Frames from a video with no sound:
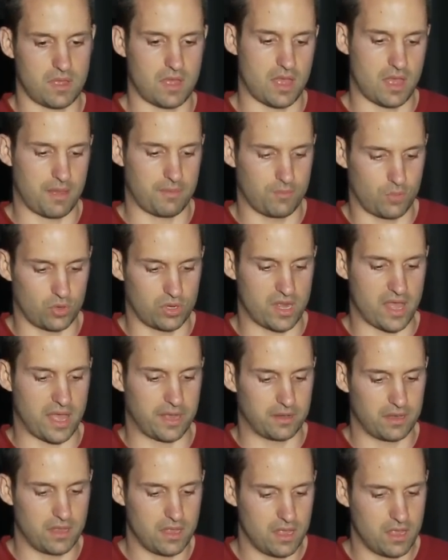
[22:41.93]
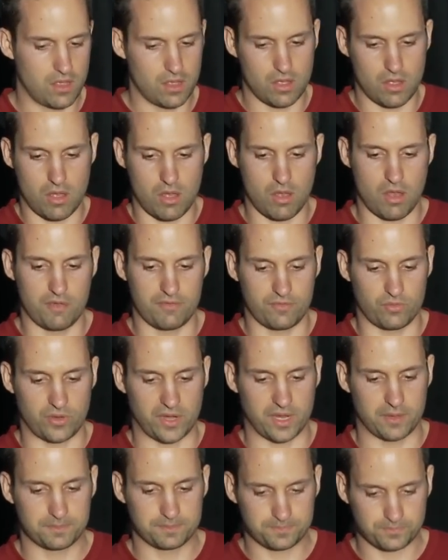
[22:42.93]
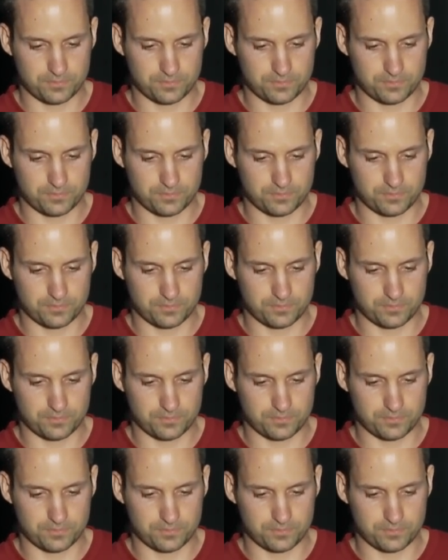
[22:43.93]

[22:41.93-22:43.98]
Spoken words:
or not, all for you.